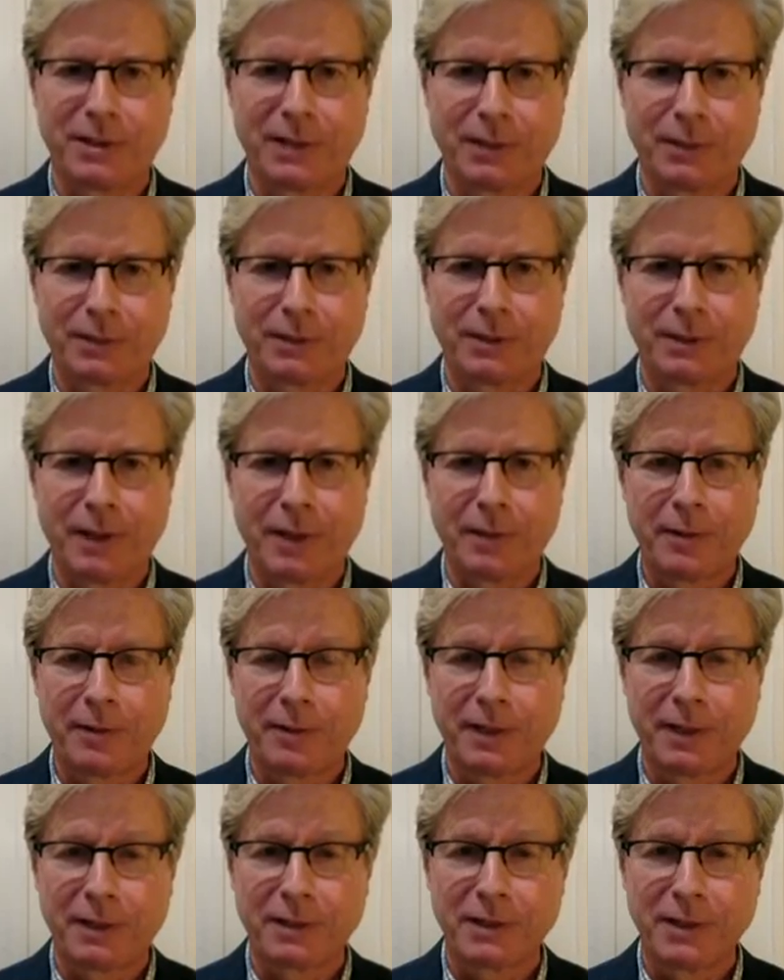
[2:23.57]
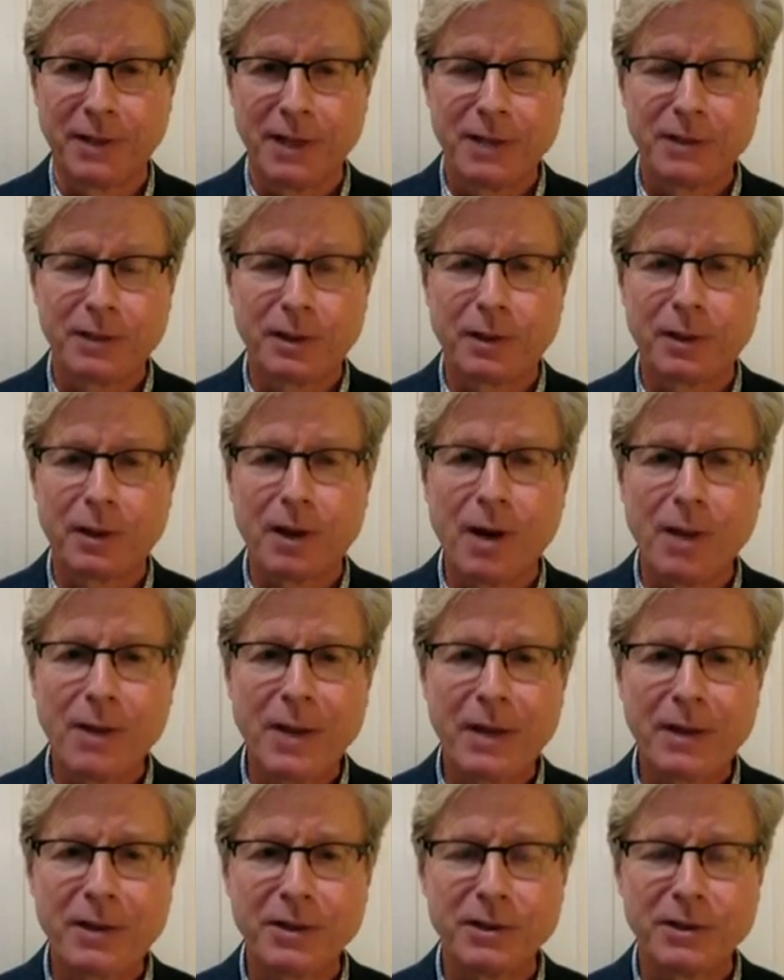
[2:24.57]
They looked at other things. So the car
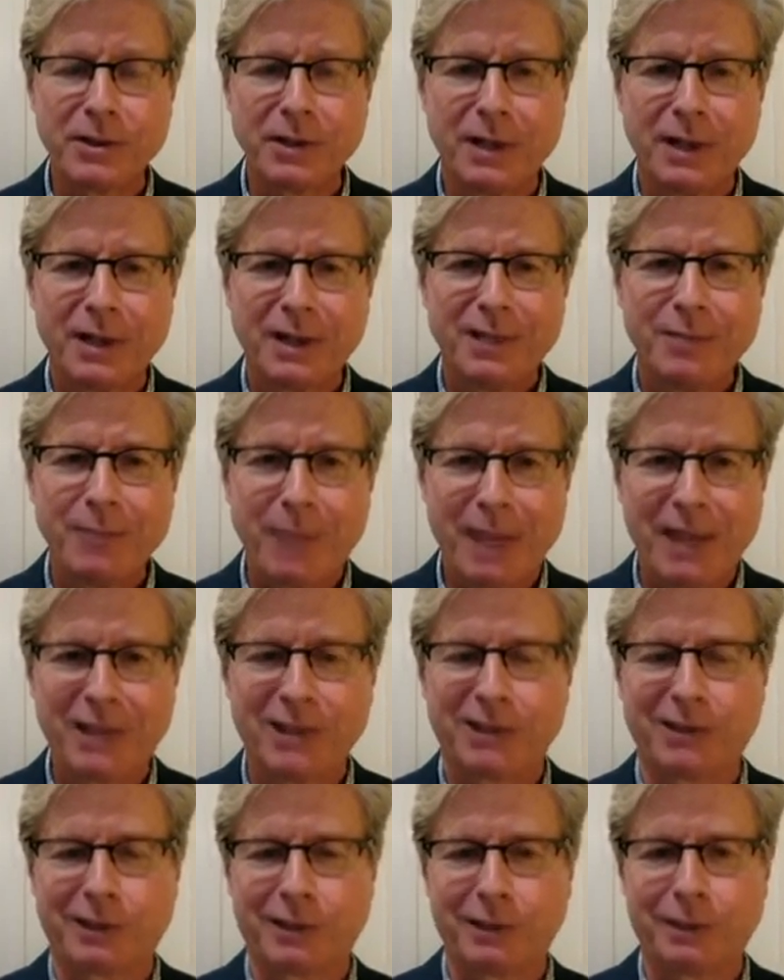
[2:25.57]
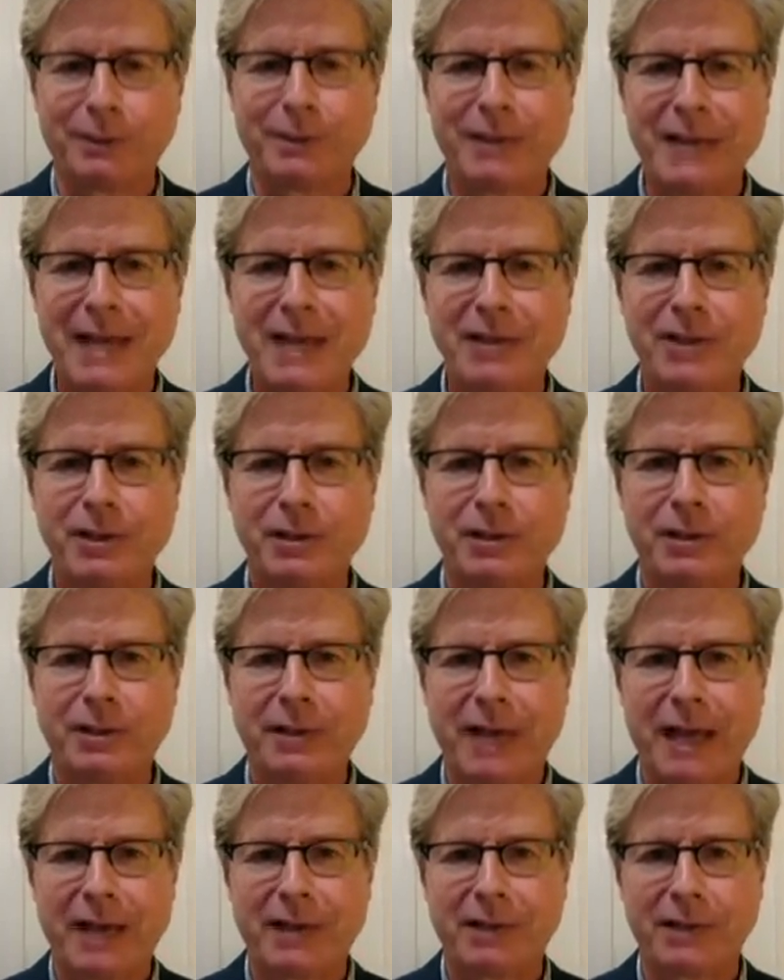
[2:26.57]
makers paid as little attention to
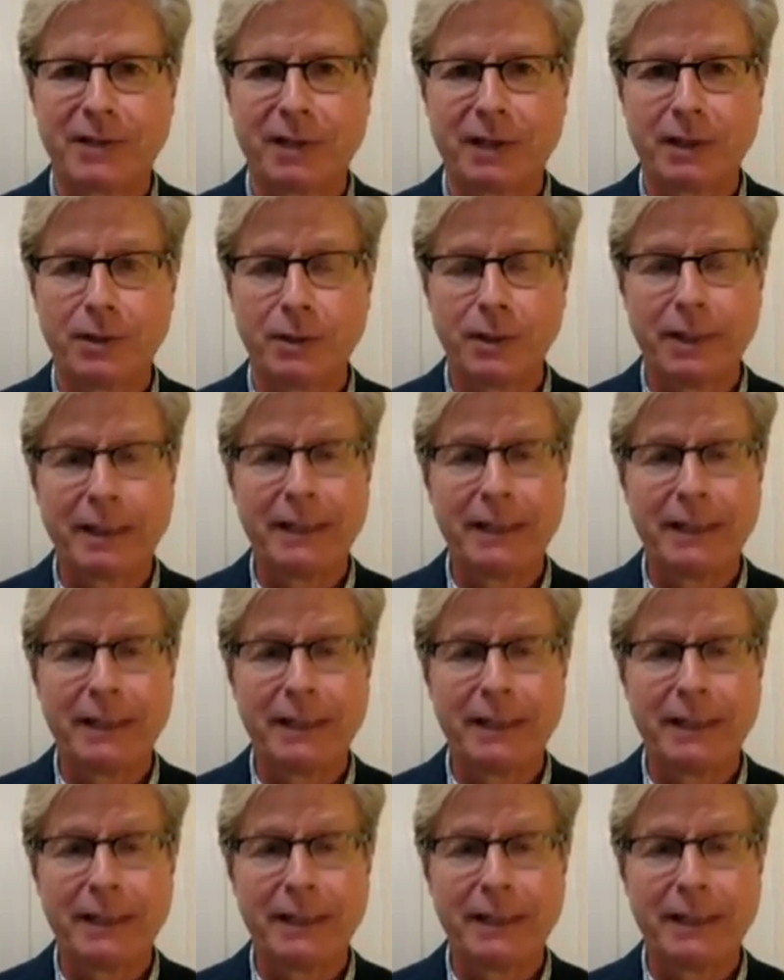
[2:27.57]
that as they could.